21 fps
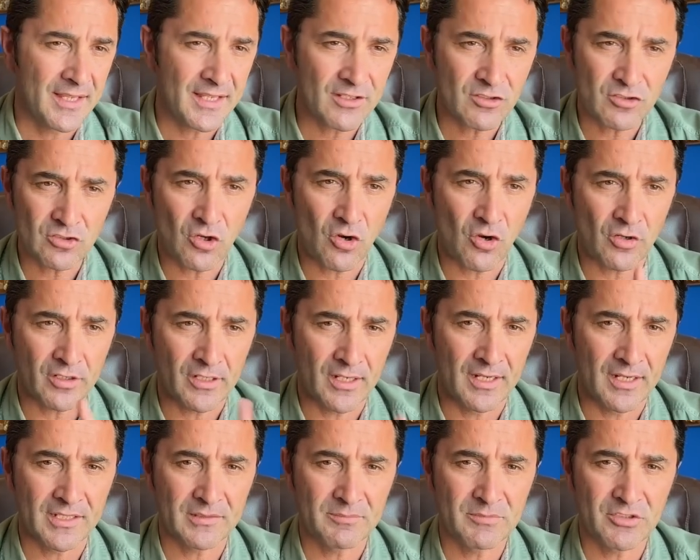and so on.
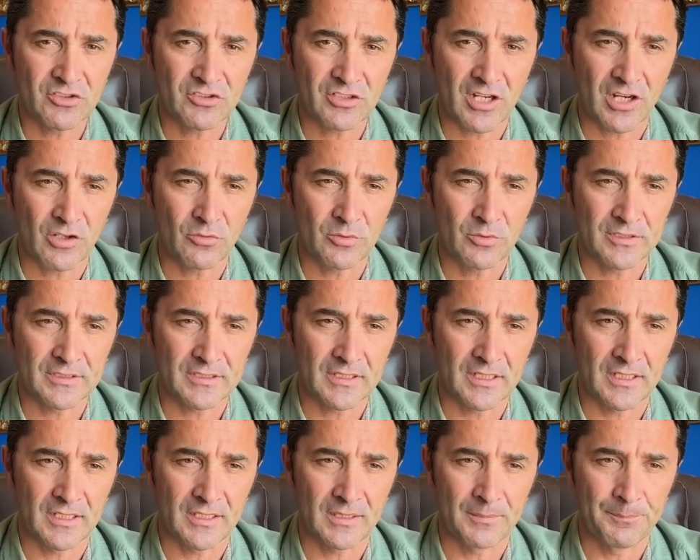Let me start with
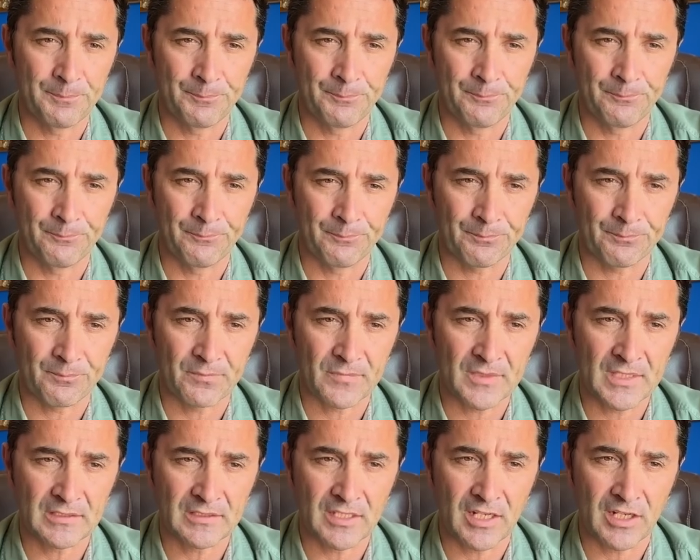um,
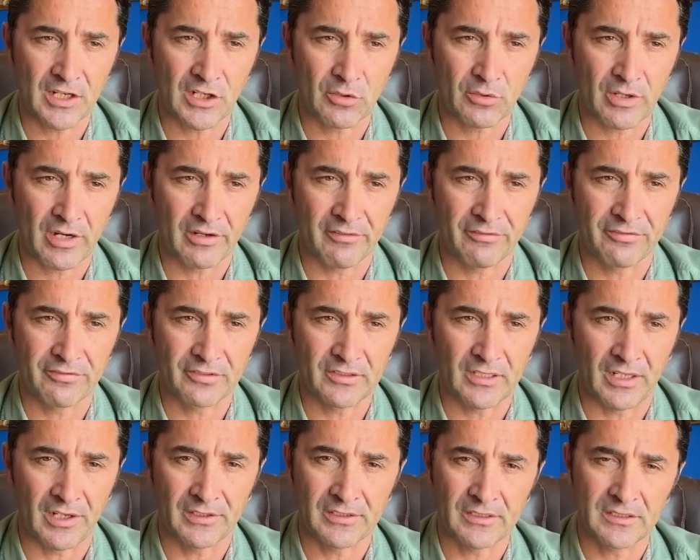the Telegraph
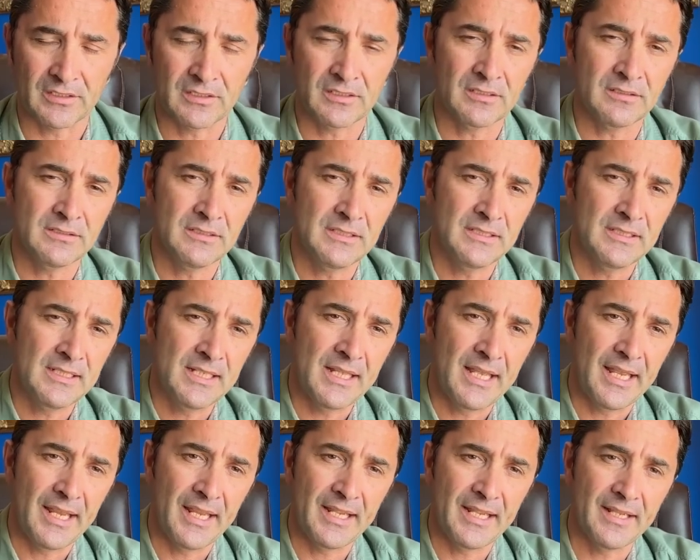article
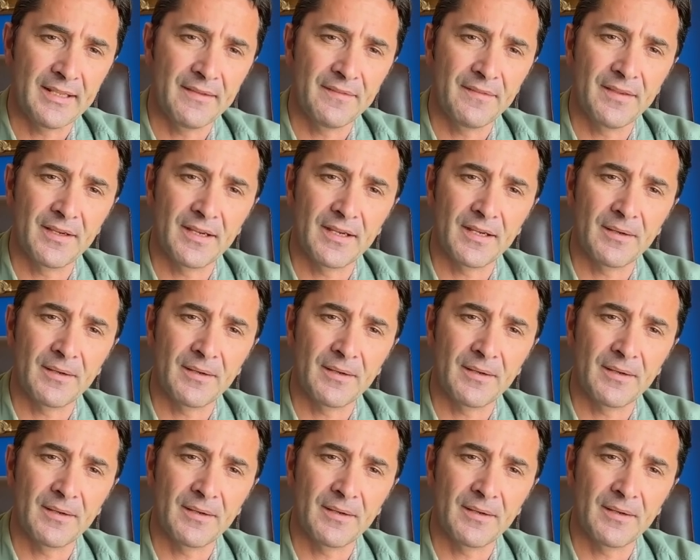and